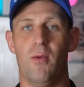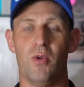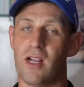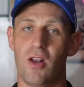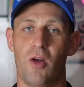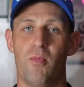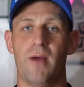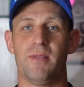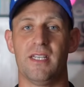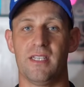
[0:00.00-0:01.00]
with the club
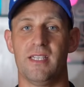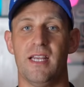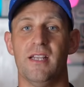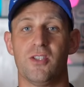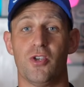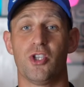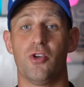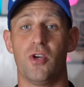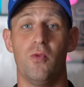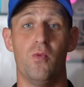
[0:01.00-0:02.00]
prompt, as I said, it's going to show
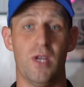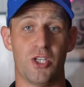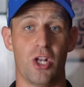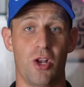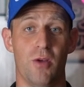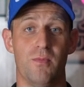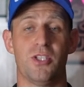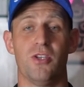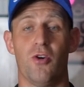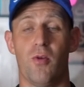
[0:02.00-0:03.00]
you which
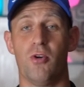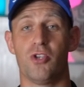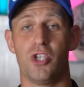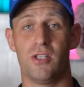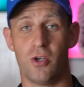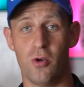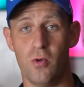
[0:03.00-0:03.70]
clubs your approach shots are good